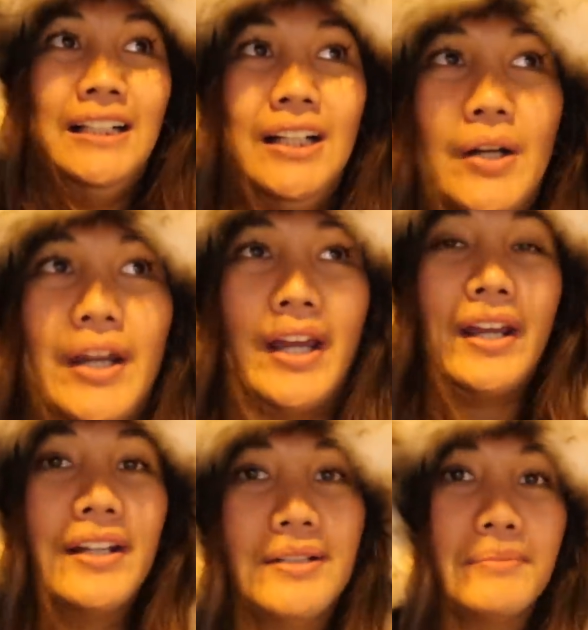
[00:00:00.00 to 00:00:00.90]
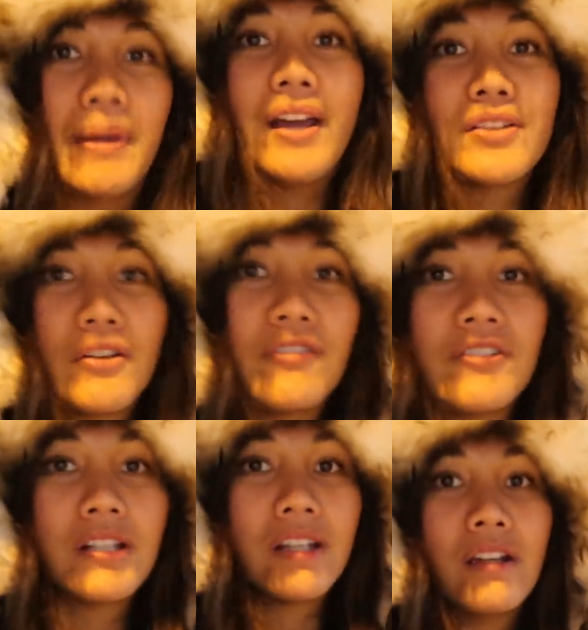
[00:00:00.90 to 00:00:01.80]
Okay, my hands are
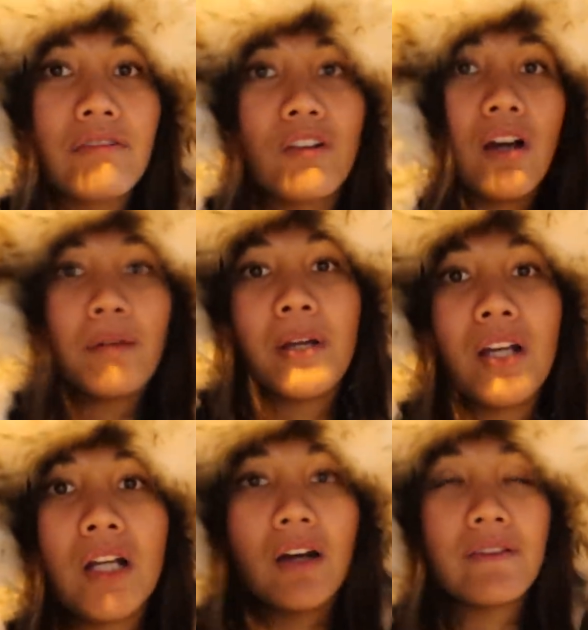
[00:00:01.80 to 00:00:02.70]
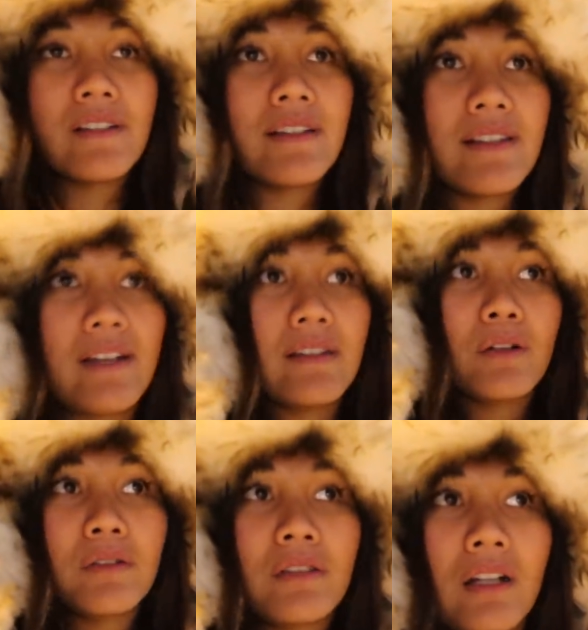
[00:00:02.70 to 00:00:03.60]
freezing. I forgot my gloves inside the
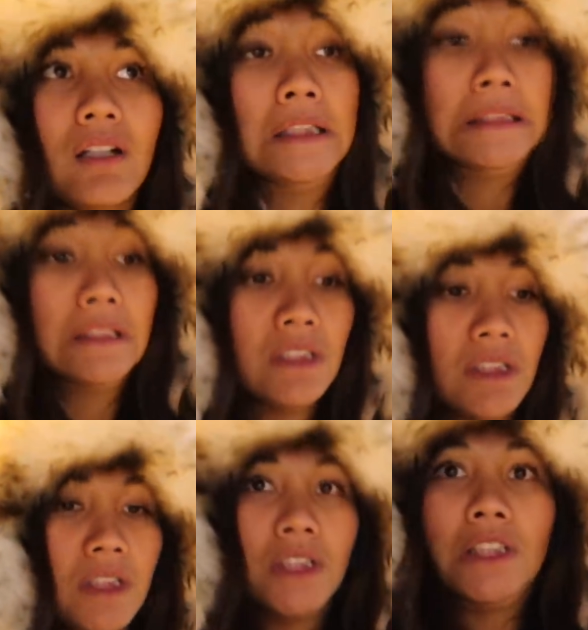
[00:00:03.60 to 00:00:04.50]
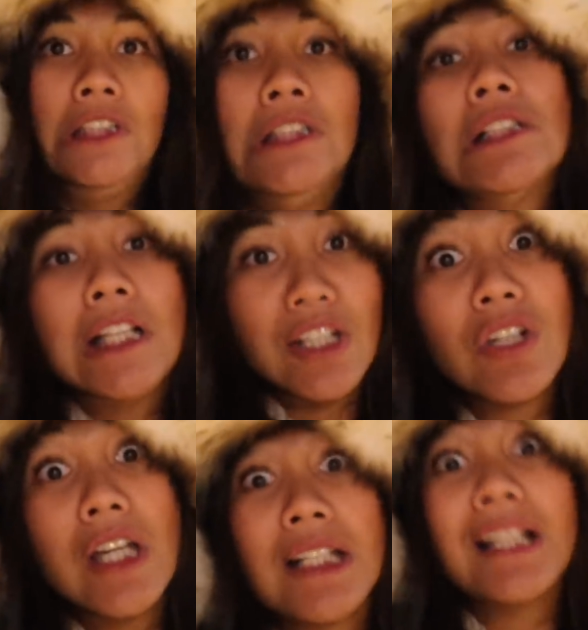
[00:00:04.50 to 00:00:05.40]
hotel. Catch
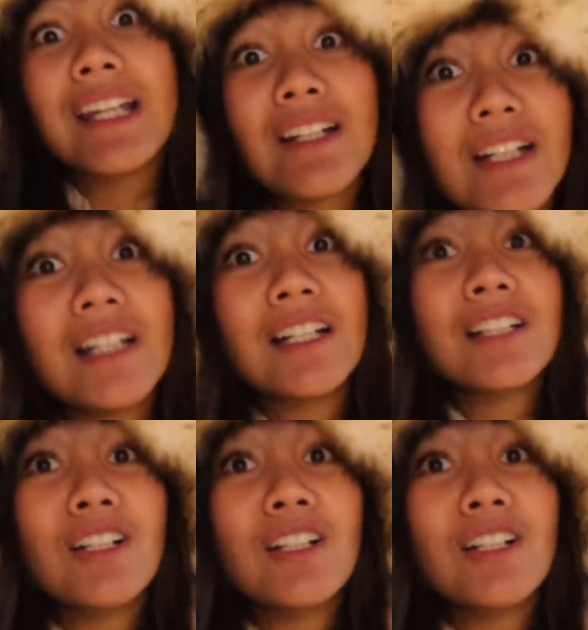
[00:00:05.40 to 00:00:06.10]
you guys later.